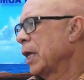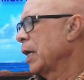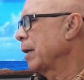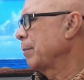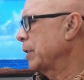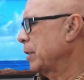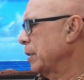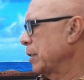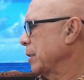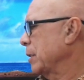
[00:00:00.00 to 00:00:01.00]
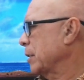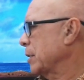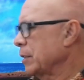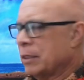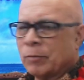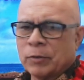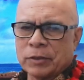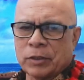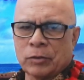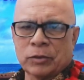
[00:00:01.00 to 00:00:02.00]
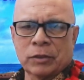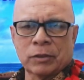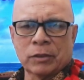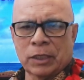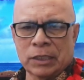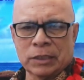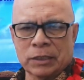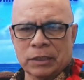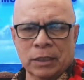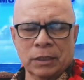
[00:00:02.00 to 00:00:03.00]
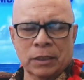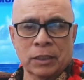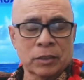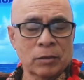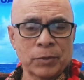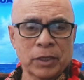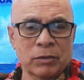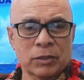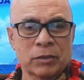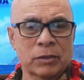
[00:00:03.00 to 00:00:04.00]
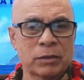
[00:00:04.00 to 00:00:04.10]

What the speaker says: But the Samoans used these, and they still being used,